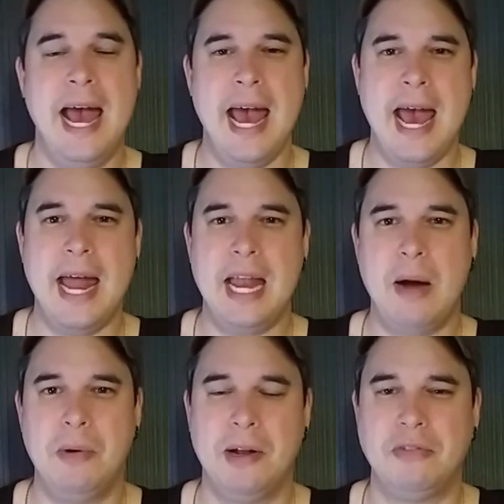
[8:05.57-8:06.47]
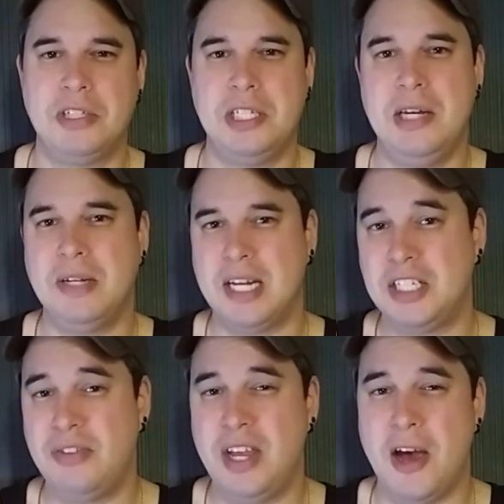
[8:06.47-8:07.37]
And I would love to see you in the
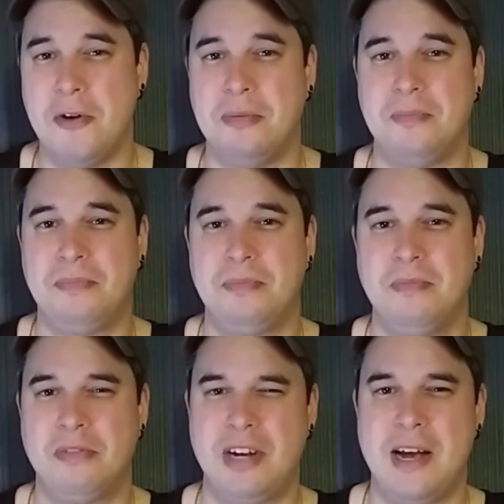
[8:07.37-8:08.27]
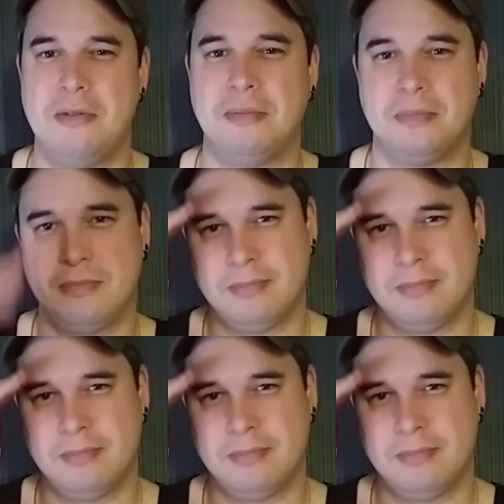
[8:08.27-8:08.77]
next video. For now,